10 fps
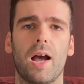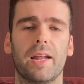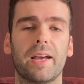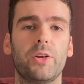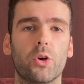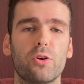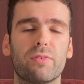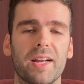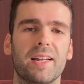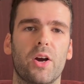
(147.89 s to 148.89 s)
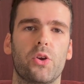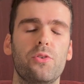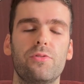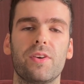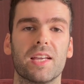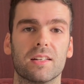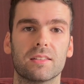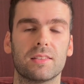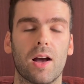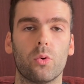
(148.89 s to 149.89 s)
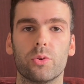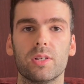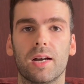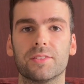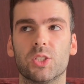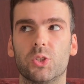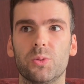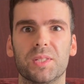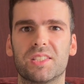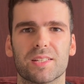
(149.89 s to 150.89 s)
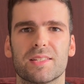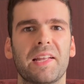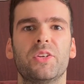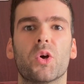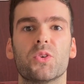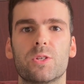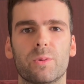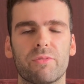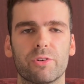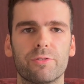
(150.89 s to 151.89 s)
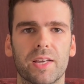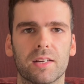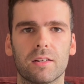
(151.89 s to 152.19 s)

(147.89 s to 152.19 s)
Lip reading: And I know right now you think that all you have to do is just say no to everything.